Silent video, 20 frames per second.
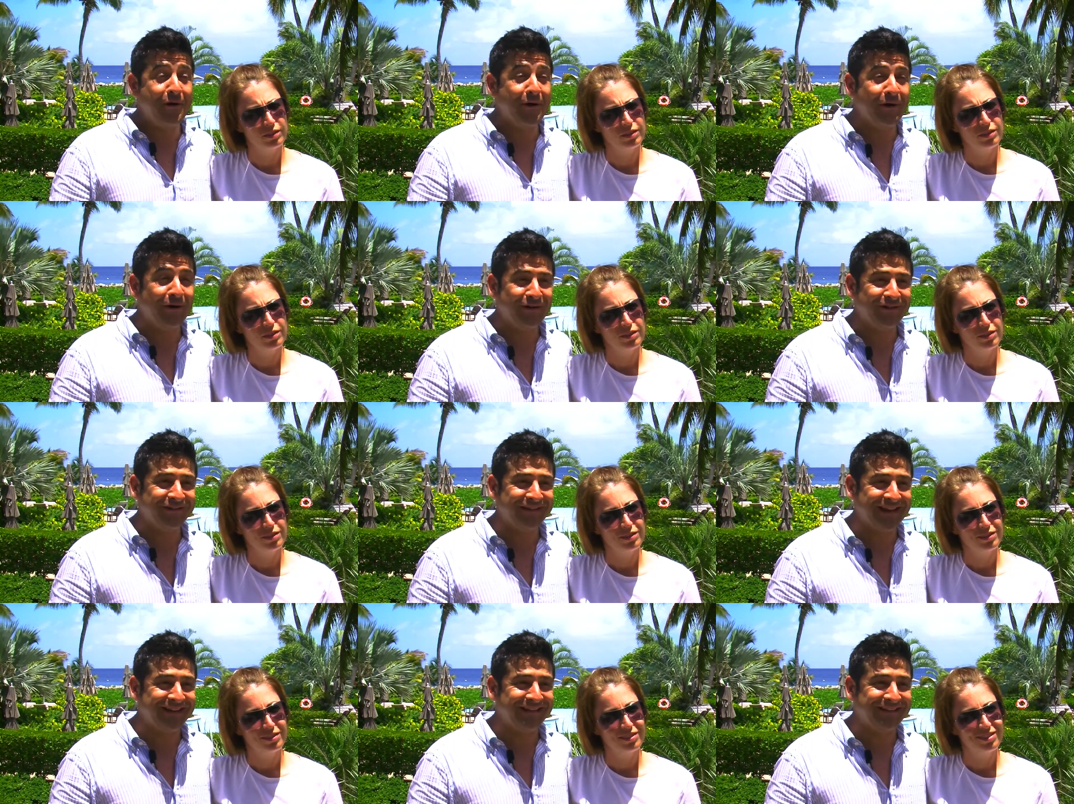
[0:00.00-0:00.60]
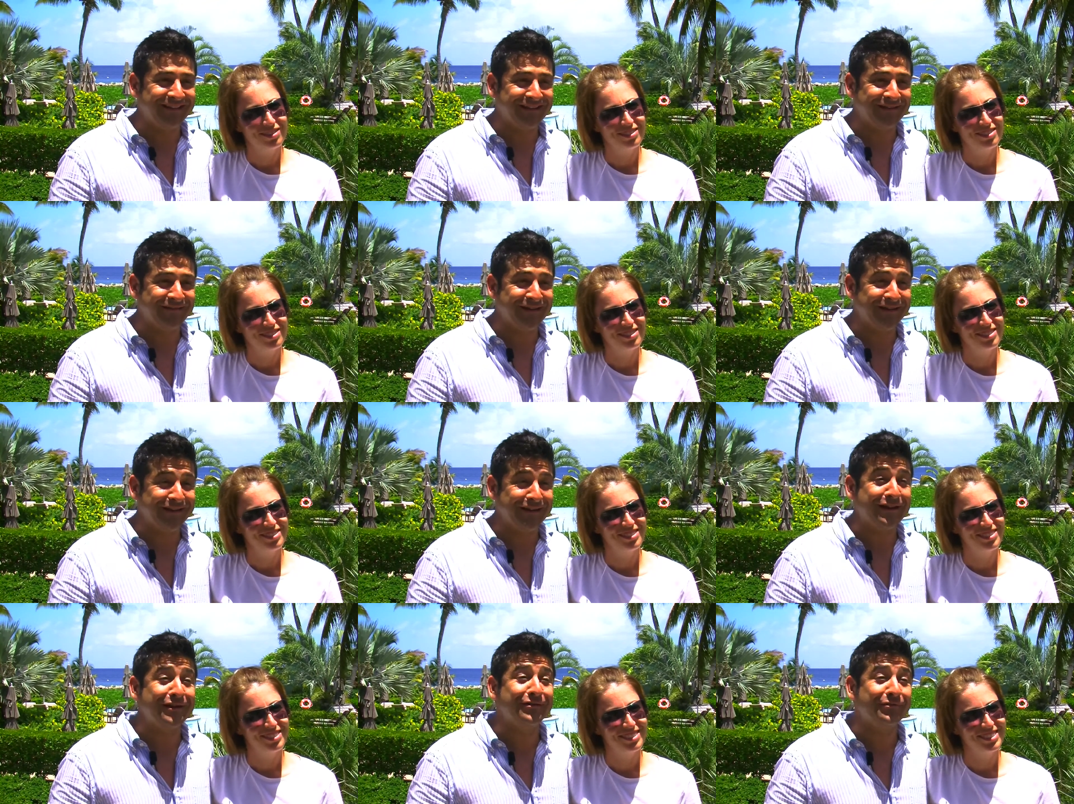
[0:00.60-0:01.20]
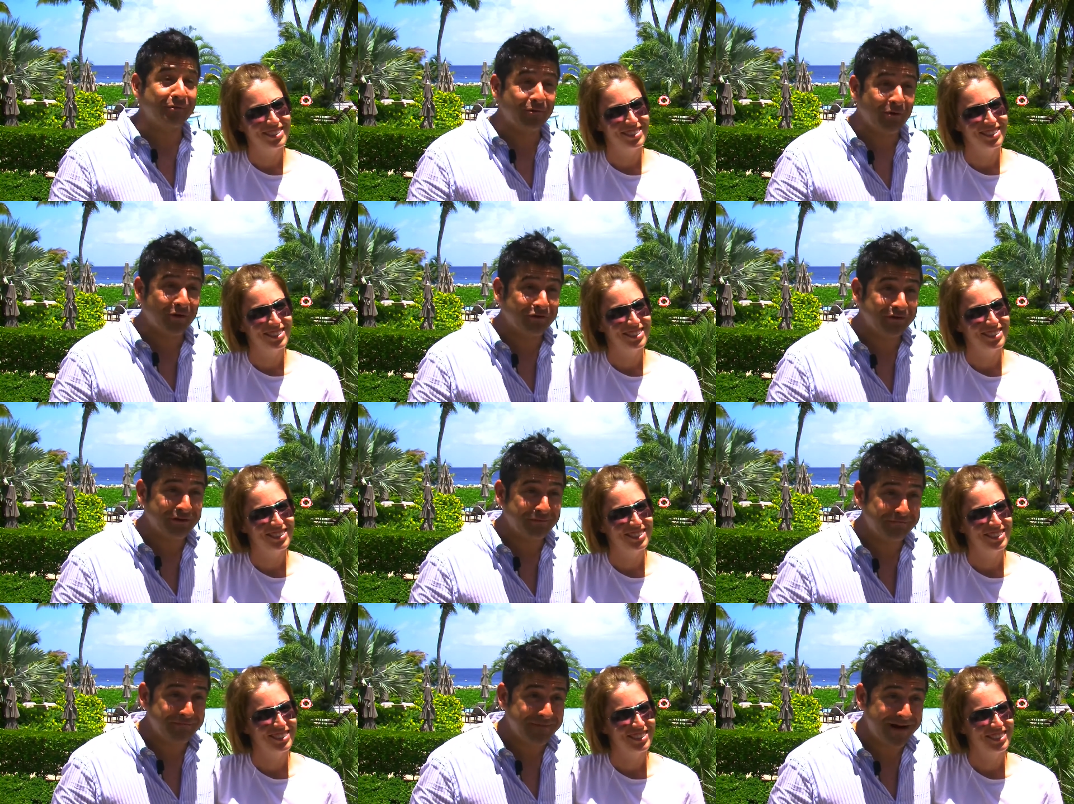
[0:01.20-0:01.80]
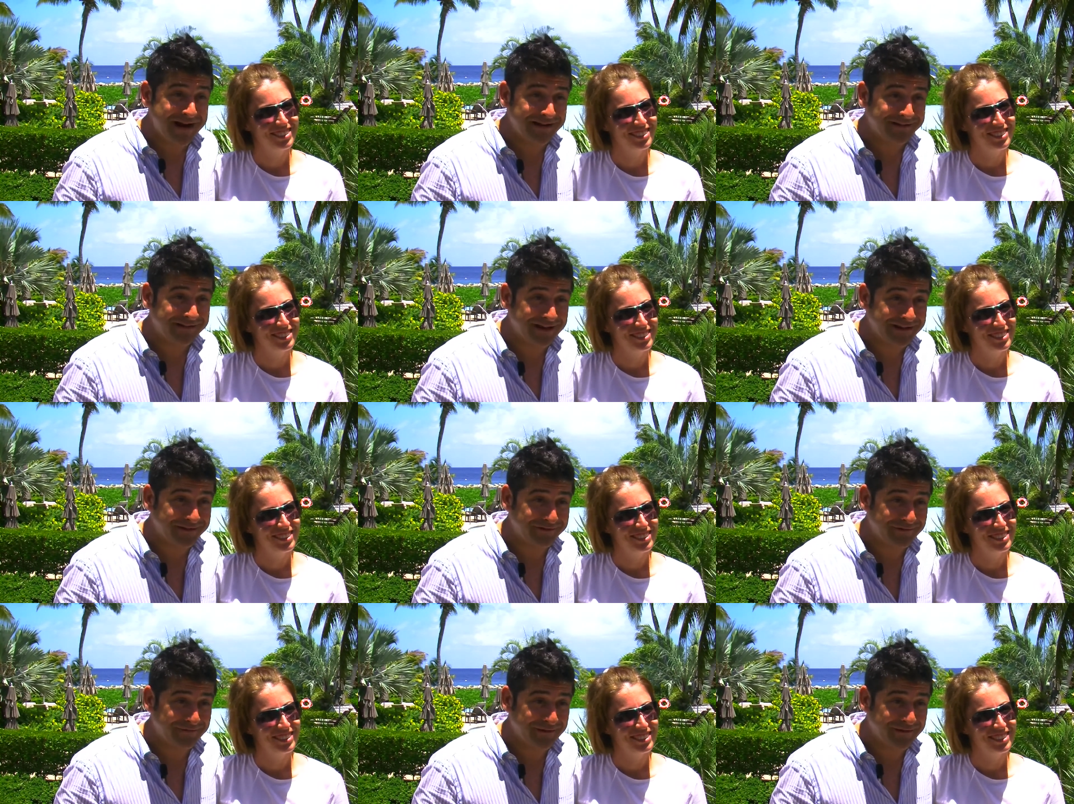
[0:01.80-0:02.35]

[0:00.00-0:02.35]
Speaker 1: most activity it was the massage